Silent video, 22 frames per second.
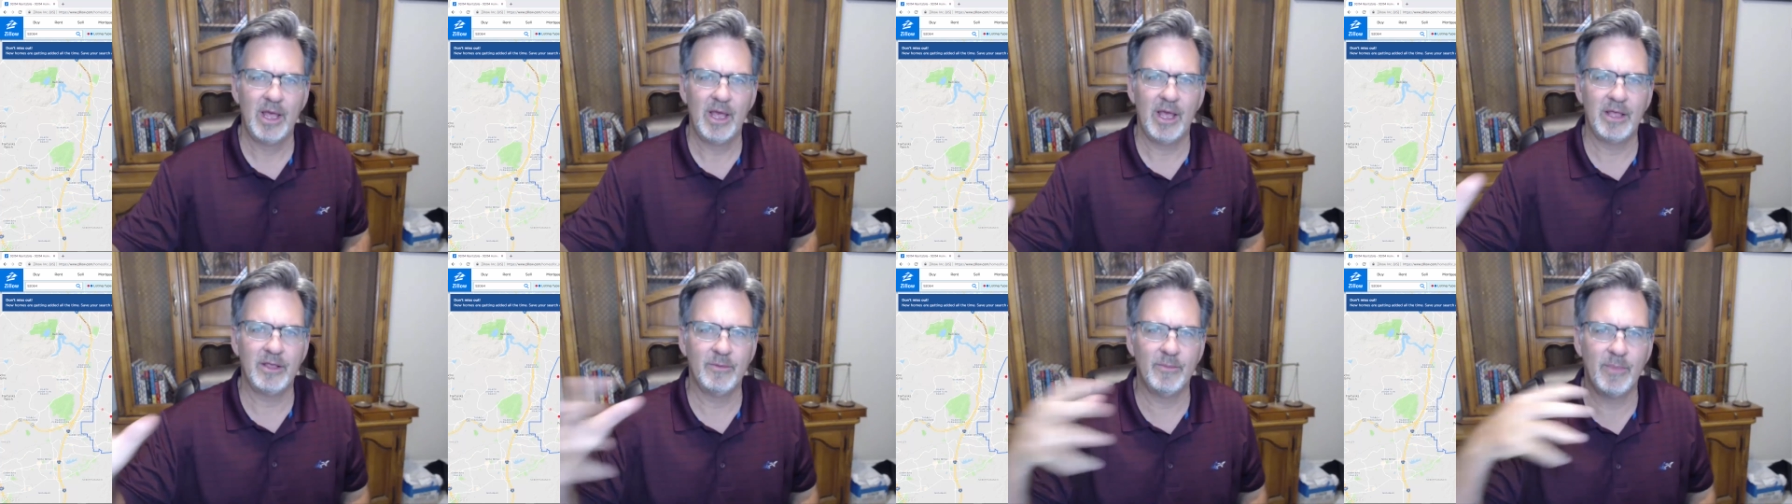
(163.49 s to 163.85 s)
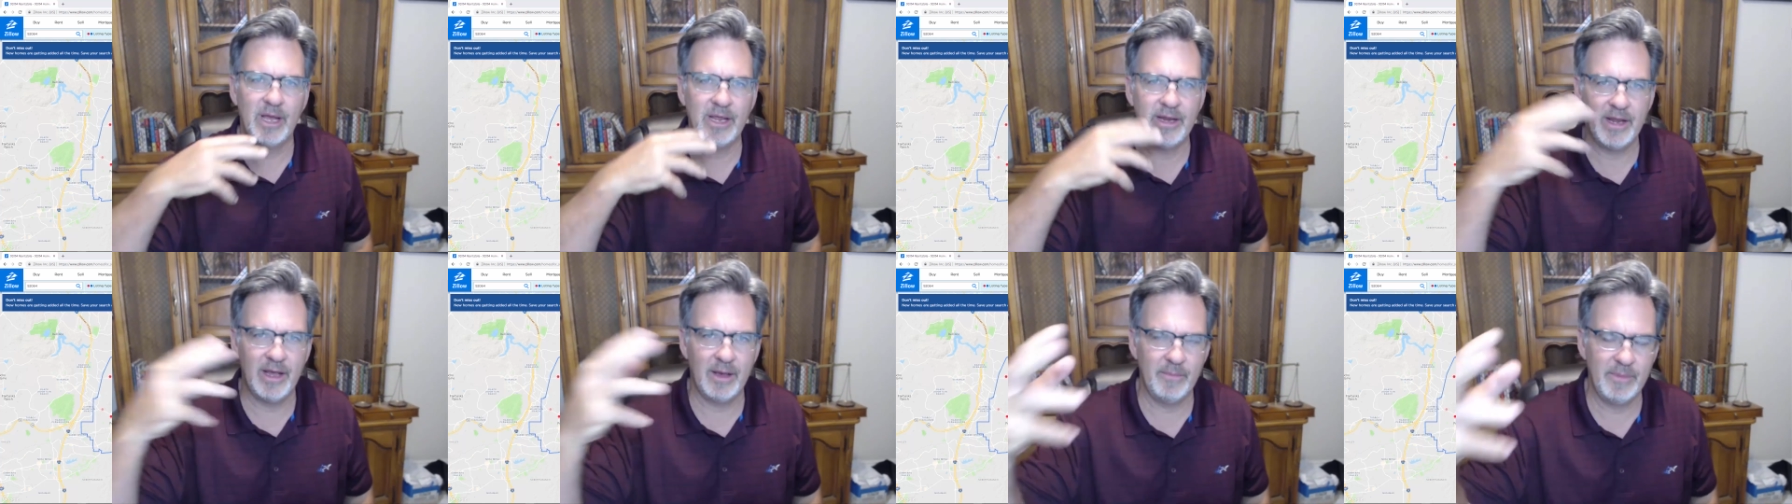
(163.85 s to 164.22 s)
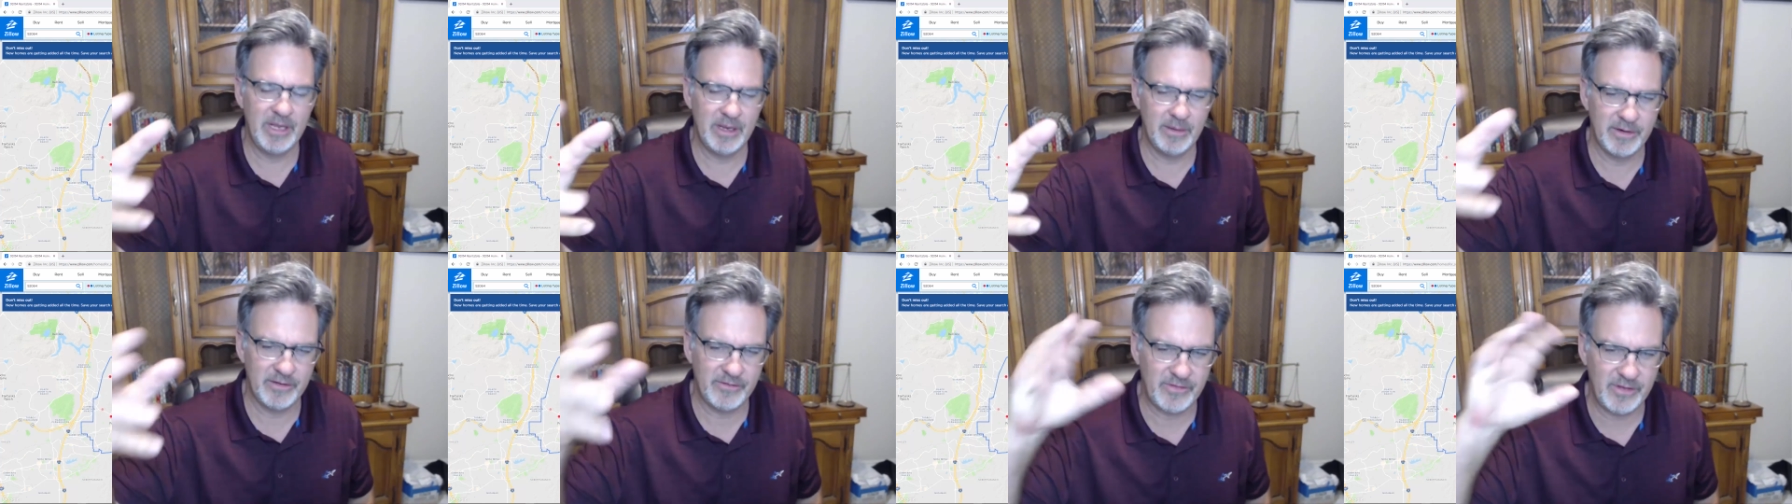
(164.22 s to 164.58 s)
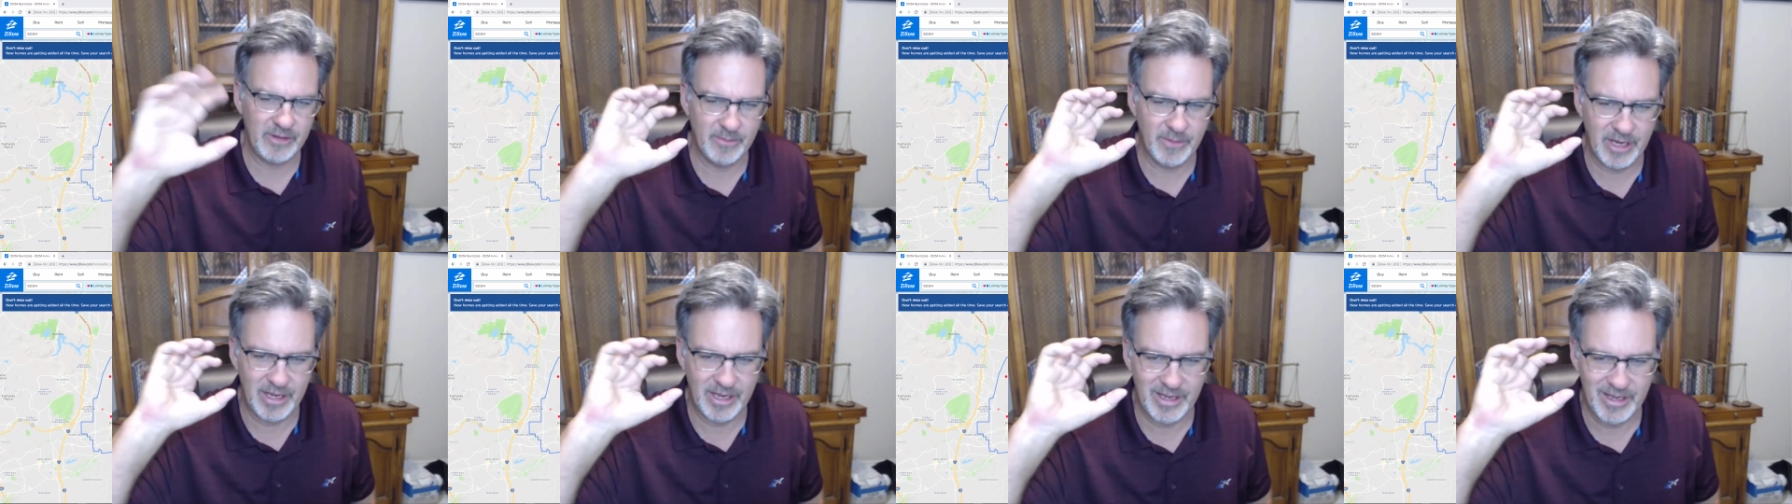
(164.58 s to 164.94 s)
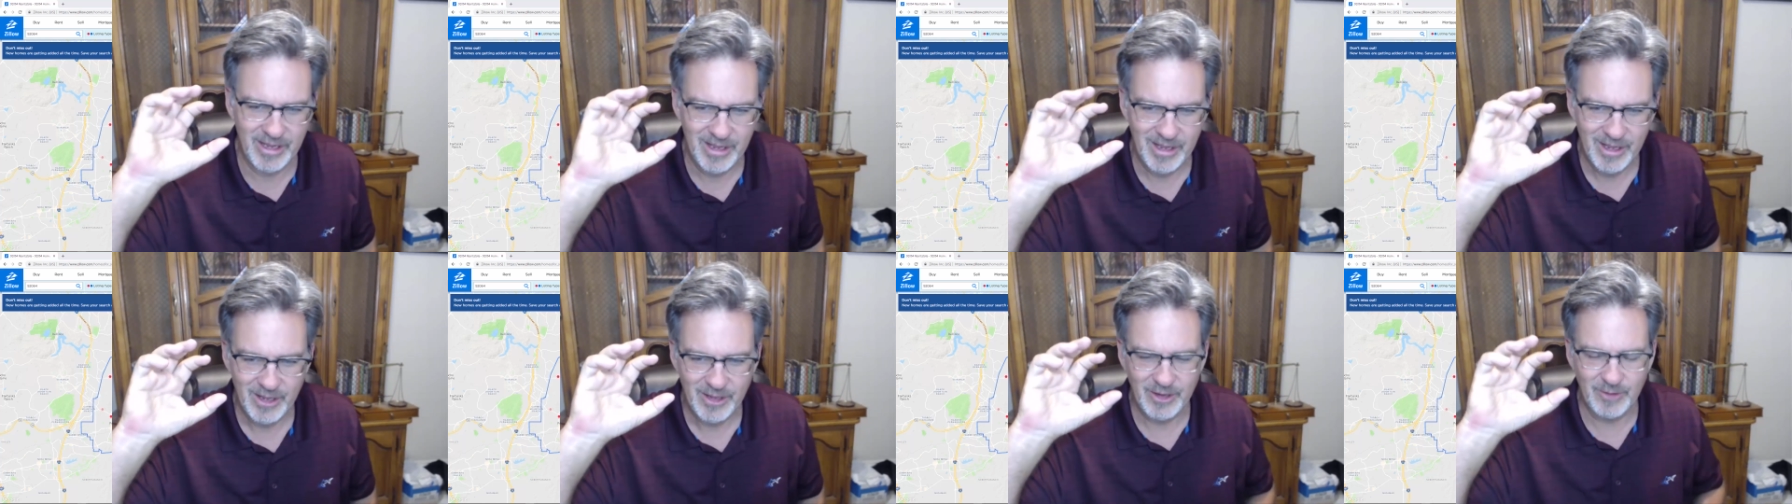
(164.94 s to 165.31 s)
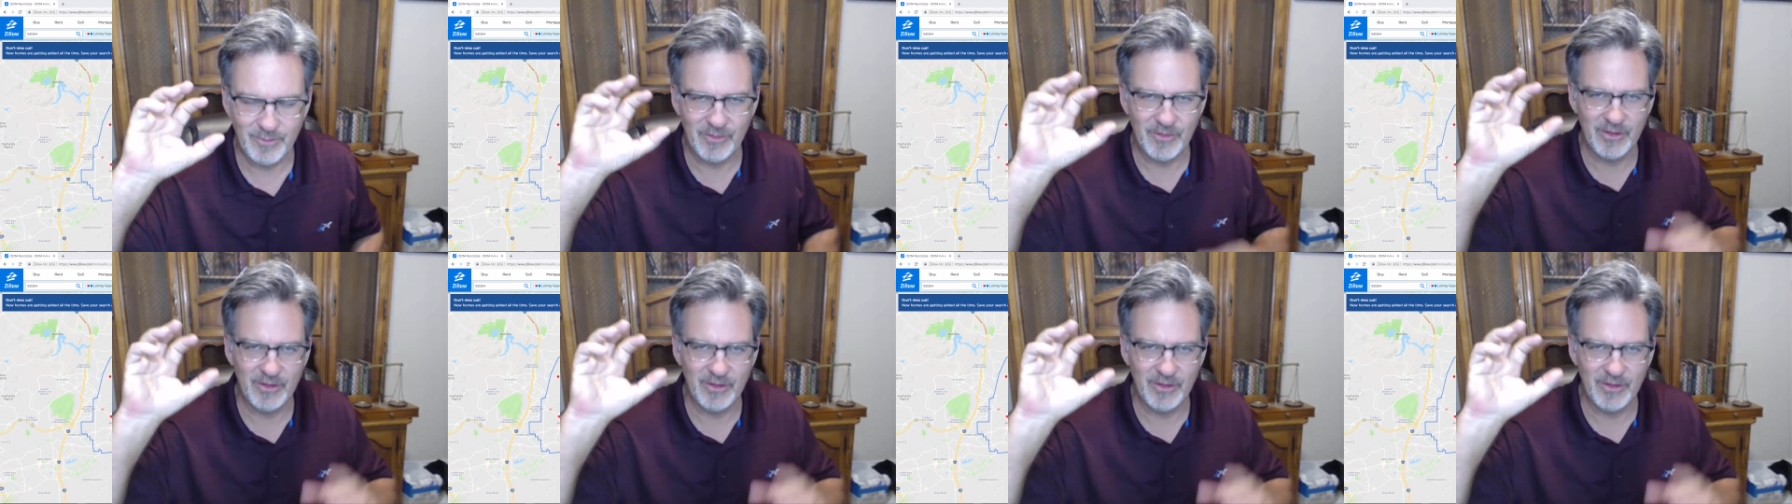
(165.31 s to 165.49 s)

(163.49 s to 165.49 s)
and you might not be able to see my, you know,